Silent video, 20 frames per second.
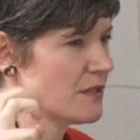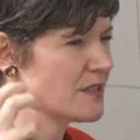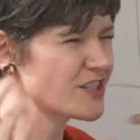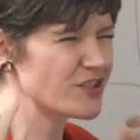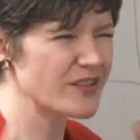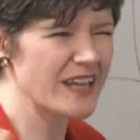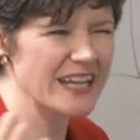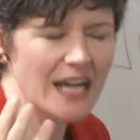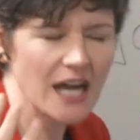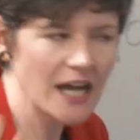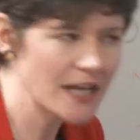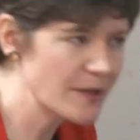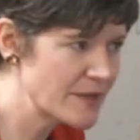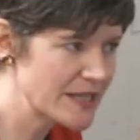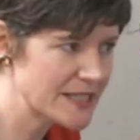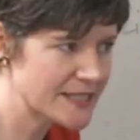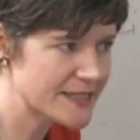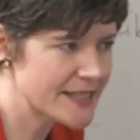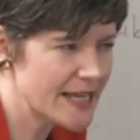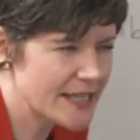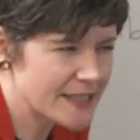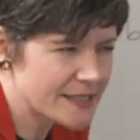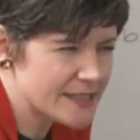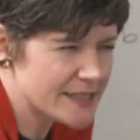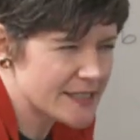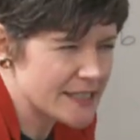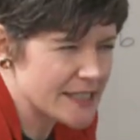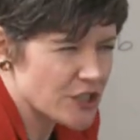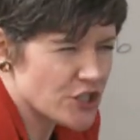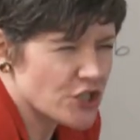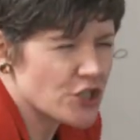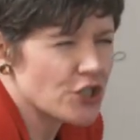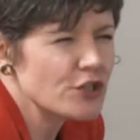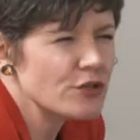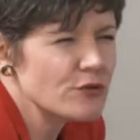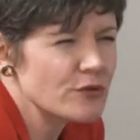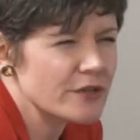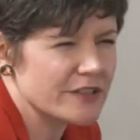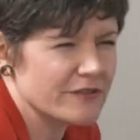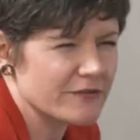So that kind of makes sense
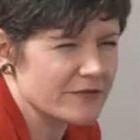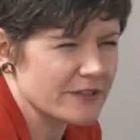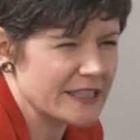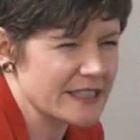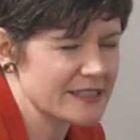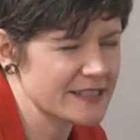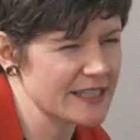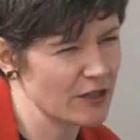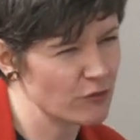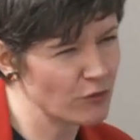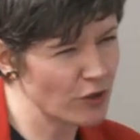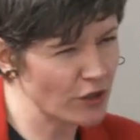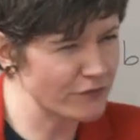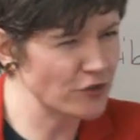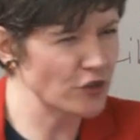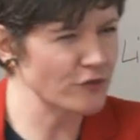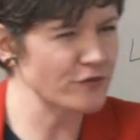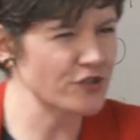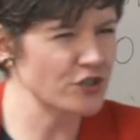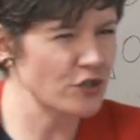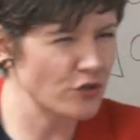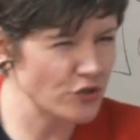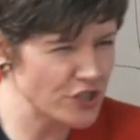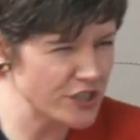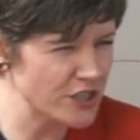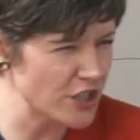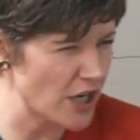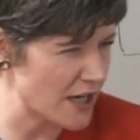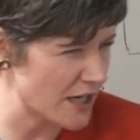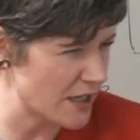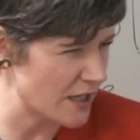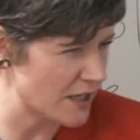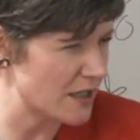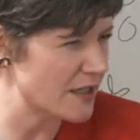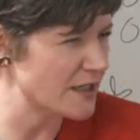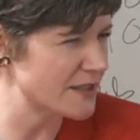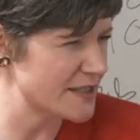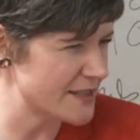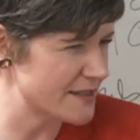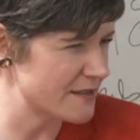intuitively. It's like, well, if Nova Scotia's got
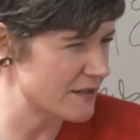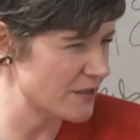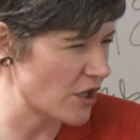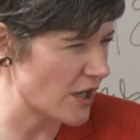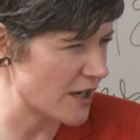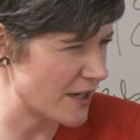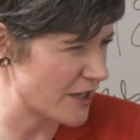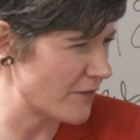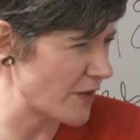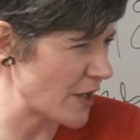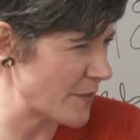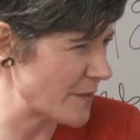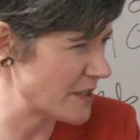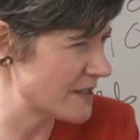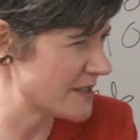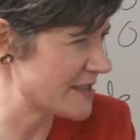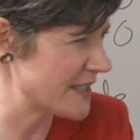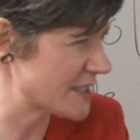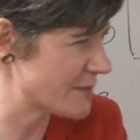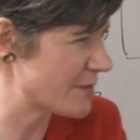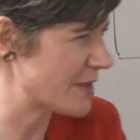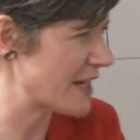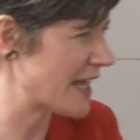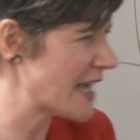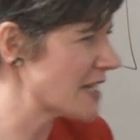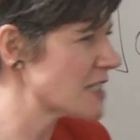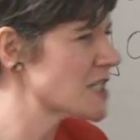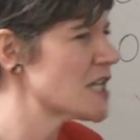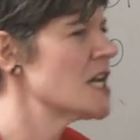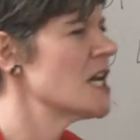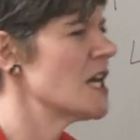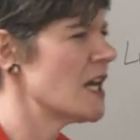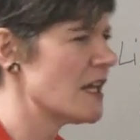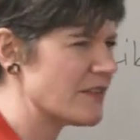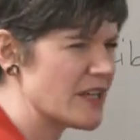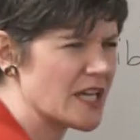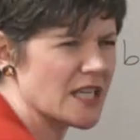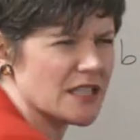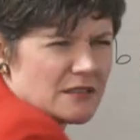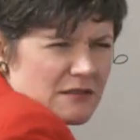a got an environmental assessment act,
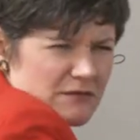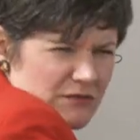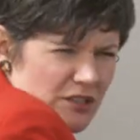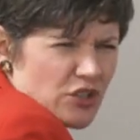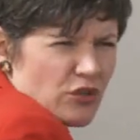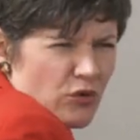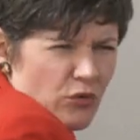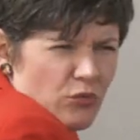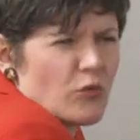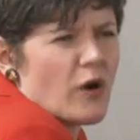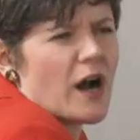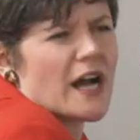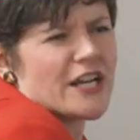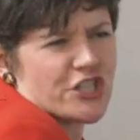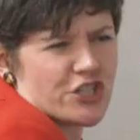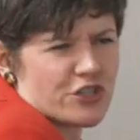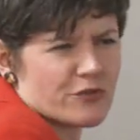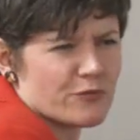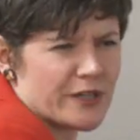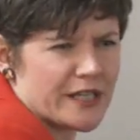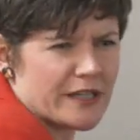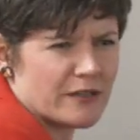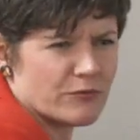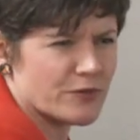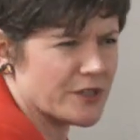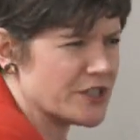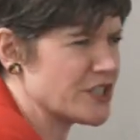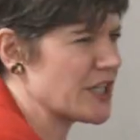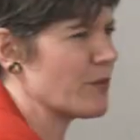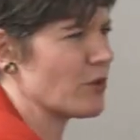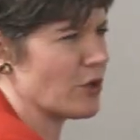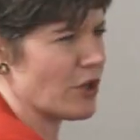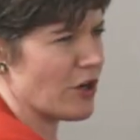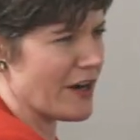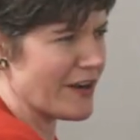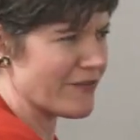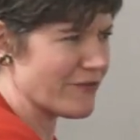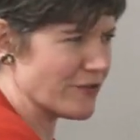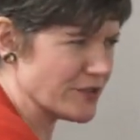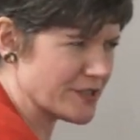then you know why should we redouble our
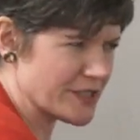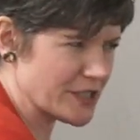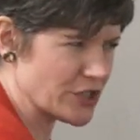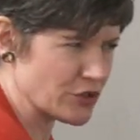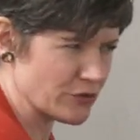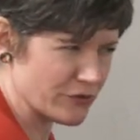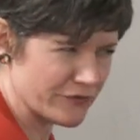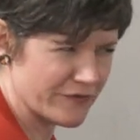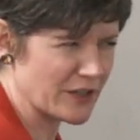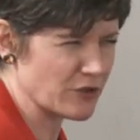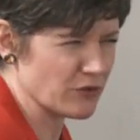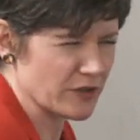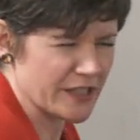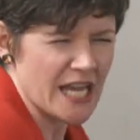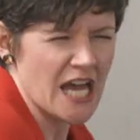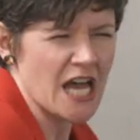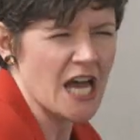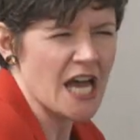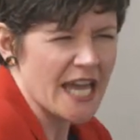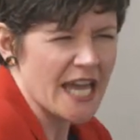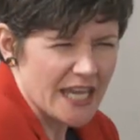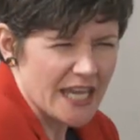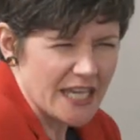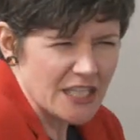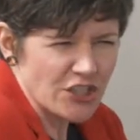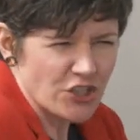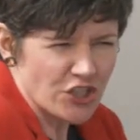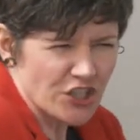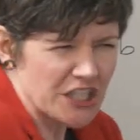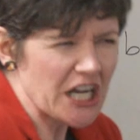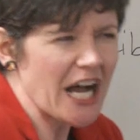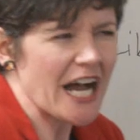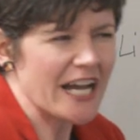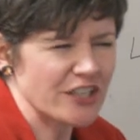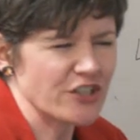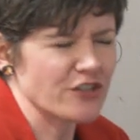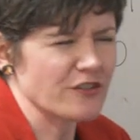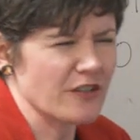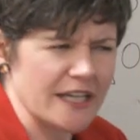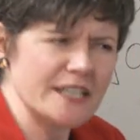efforts and do it federally? In your gut,
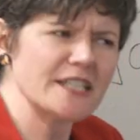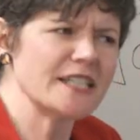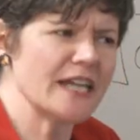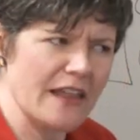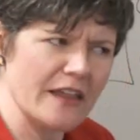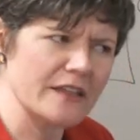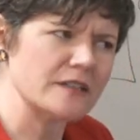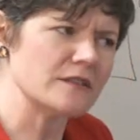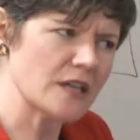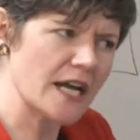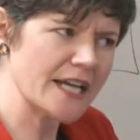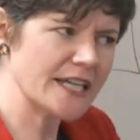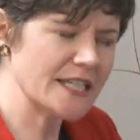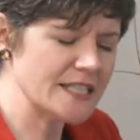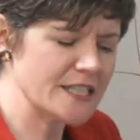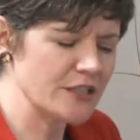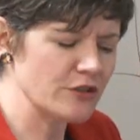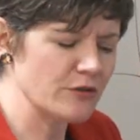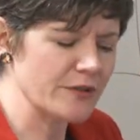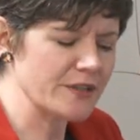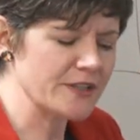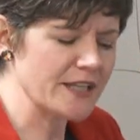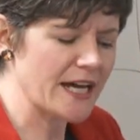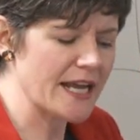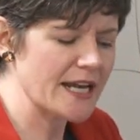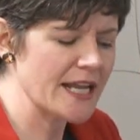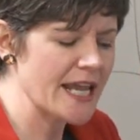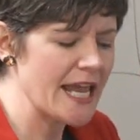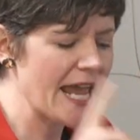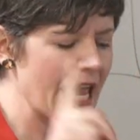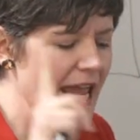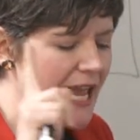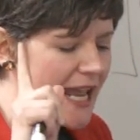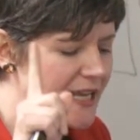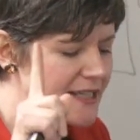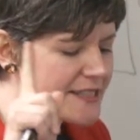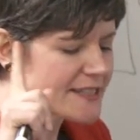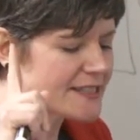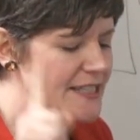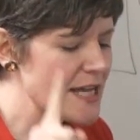you're like, yeah, I can deal with that.
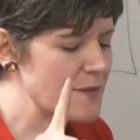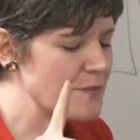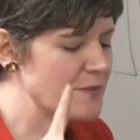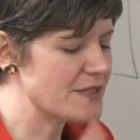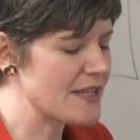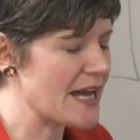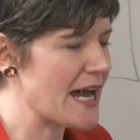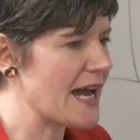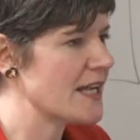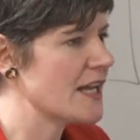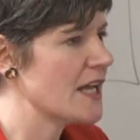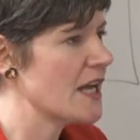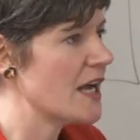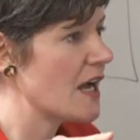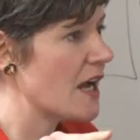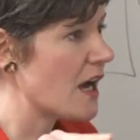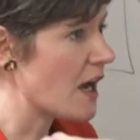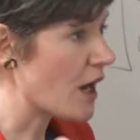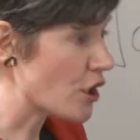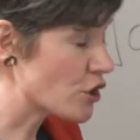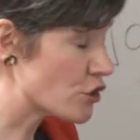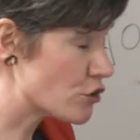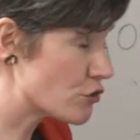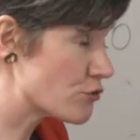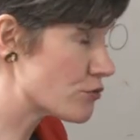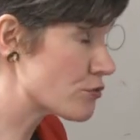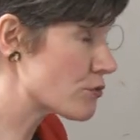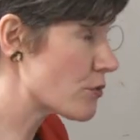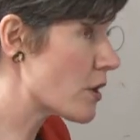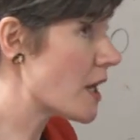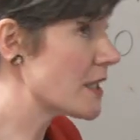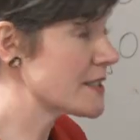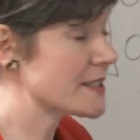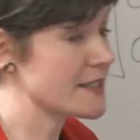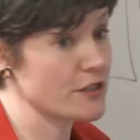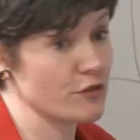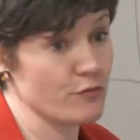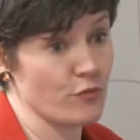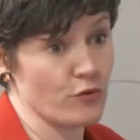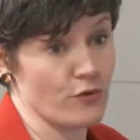Except that across
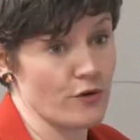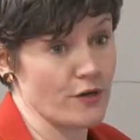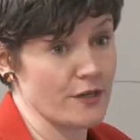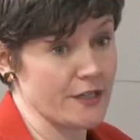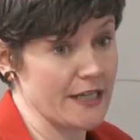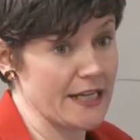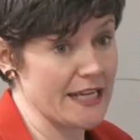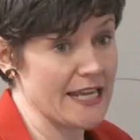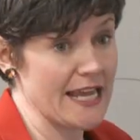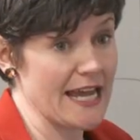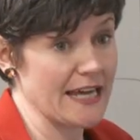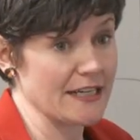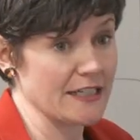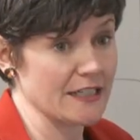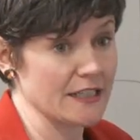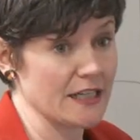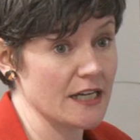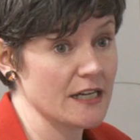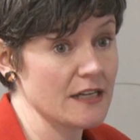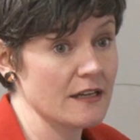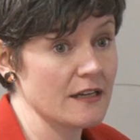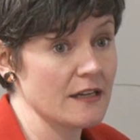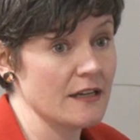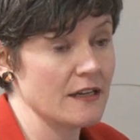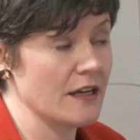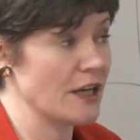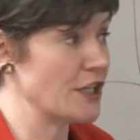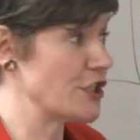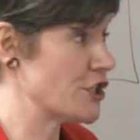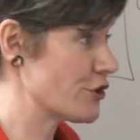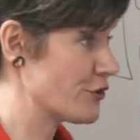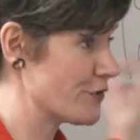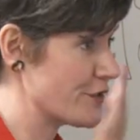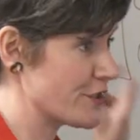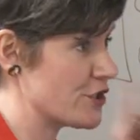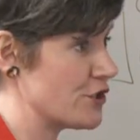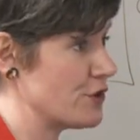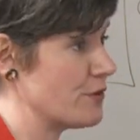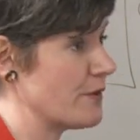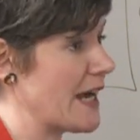the board in Canada, until
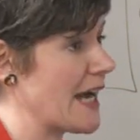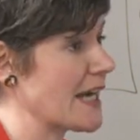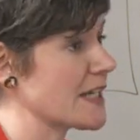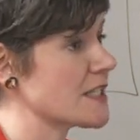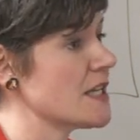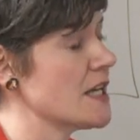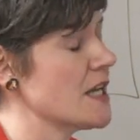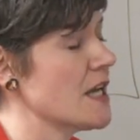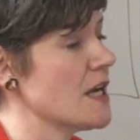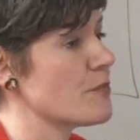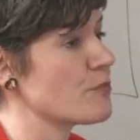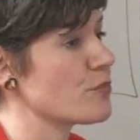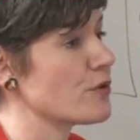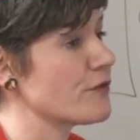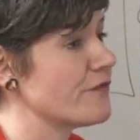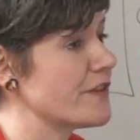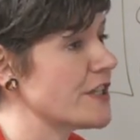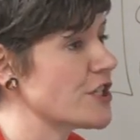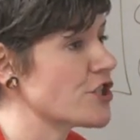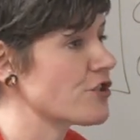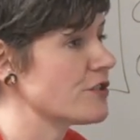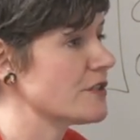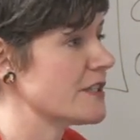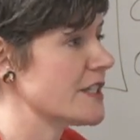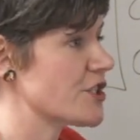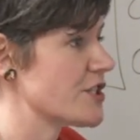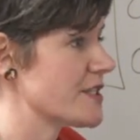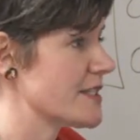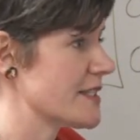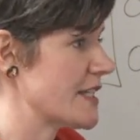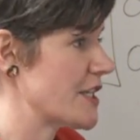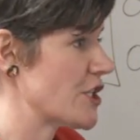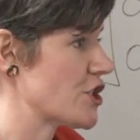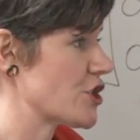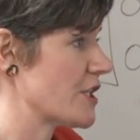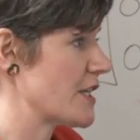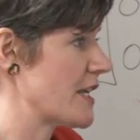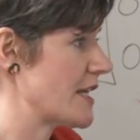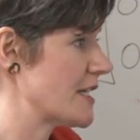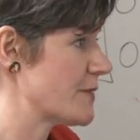this new act, provincial
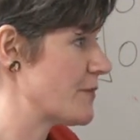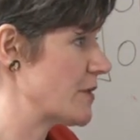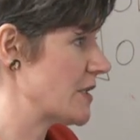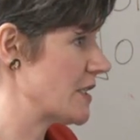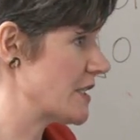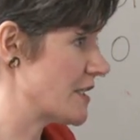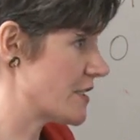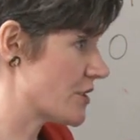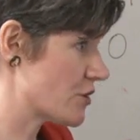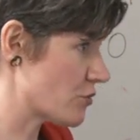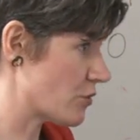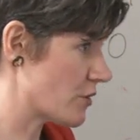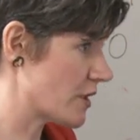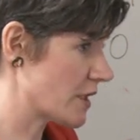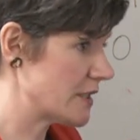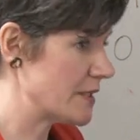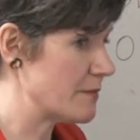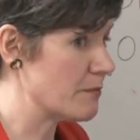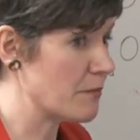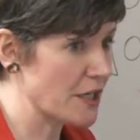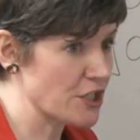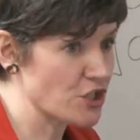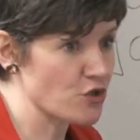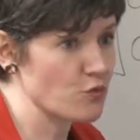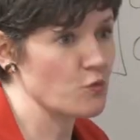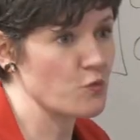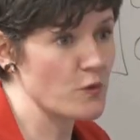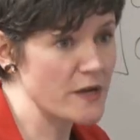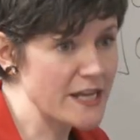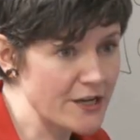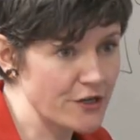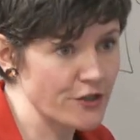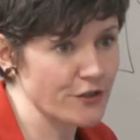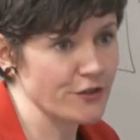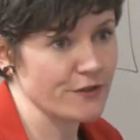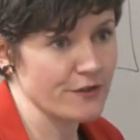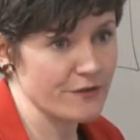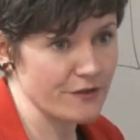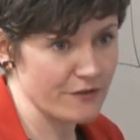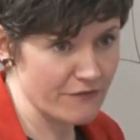legislation has been historically much
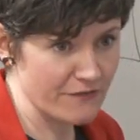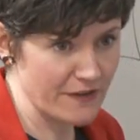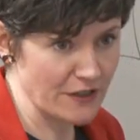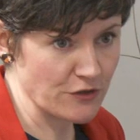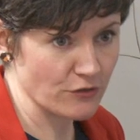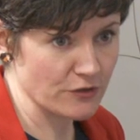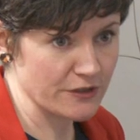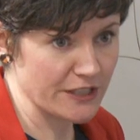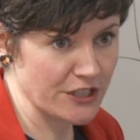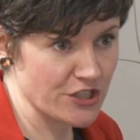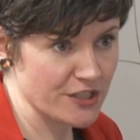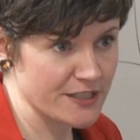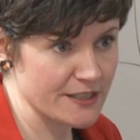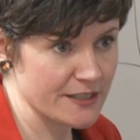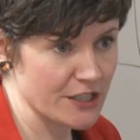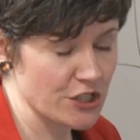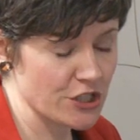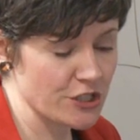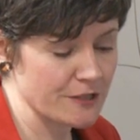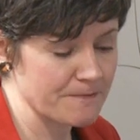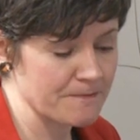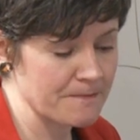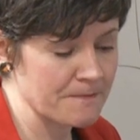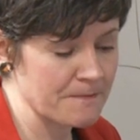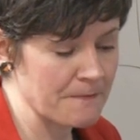weaker than federal legislation.